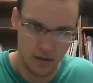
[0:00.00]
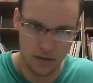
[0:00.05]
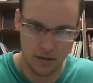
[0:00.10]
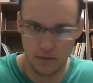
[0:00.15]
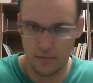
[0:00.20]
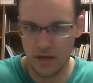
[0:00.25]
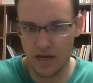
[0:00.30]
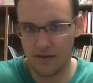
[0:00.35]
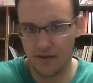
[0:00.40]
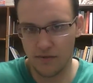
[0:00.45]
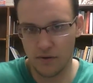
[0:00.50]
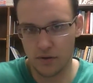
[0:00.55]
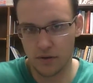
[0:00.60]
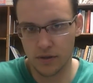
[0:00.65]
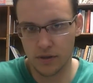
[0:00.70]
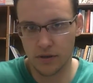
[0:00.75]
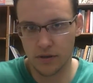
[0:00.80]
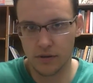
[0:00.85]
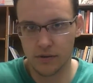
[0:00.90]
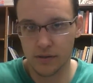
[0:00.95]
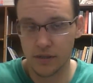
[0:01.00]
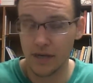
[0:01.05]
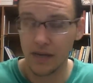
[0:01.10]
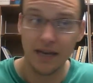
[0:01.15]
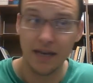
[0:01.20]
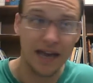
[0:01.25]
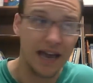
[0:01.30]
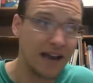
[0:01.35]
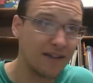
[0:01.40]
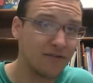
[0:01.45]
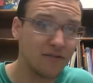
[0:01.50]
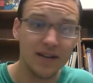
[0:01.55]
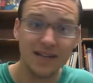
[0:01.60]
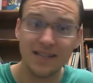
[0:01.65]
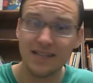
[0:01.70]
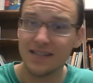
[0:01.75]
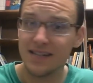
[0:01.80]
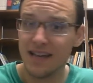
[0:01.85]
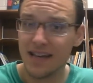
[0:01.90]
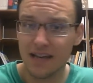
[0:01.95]
the behavior occurs.
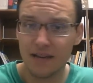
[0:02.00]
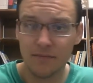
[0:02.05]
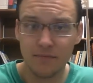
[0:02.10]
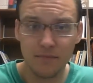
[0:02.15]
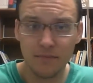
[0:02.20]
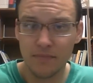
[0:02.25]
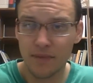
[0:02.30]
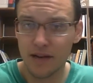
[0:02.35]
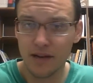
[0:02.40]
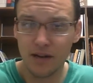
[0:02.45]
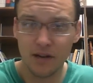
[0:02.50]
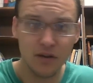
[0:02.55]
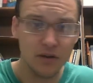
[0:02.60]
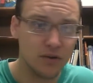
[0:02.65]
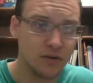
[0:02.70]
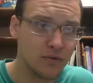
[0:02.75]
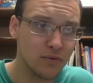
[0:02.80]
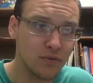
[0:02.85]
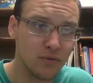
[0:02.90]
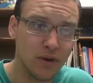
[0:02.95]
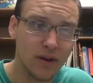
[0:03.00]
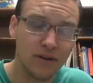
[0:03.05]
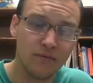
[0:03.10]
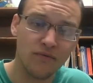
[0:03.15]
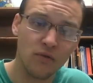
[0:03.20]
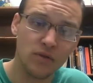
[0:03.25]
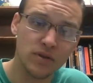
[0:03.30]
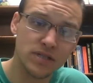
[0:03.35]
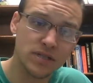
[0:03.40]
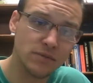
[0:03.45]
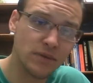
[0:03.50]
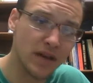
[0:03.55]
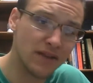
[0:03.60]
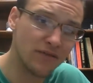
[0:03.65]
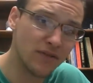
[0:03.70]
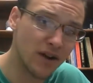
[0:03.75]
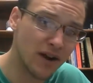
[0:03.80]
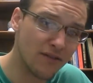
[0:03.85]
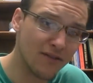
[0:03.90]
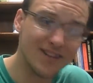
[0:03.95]
It could include reinforcing
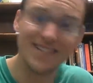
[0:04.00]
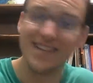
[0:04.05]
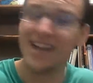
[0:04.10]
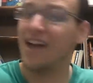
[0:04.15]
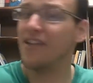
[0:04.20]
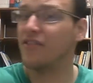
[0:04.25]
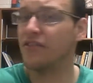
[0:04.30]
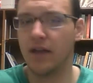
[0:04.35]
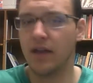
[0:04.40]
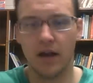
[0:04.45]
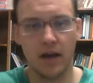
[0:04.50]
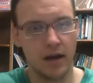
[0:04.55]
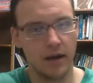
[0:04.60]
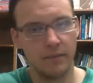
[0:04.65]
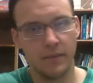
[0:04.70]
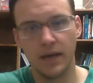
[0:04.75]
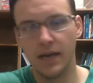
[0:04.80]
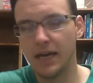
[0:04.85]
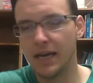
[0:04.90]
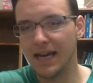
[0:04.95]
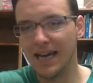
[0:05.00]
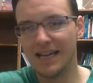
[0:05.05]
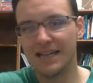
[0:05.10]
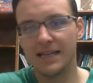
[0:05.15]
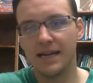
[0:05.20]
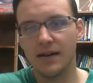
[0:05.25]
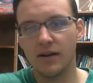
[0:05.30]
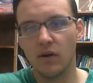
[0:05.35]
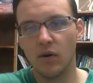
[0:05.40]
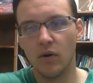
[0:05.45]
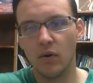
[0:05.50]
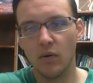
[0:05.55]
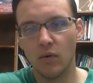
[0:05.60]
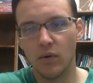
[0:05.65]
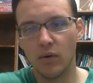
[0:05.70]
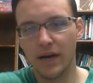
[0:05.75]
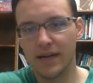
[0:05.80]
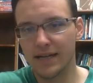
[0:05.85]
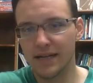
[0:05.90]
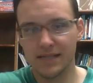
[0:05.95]
behavior every 10th time.
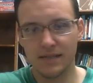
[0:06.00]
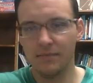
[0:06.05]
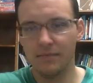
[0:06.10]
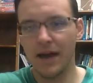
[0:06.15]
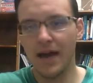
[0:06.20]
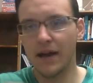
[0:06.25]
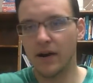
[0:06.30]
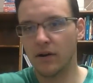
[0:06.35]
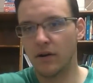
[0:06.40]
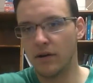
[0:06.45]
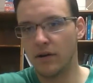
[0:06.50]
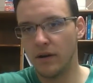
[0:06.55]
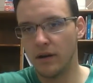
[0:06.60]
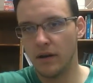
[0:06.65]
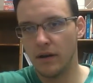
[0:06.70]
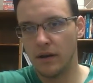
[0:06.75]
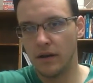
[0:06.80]
It doesn't matter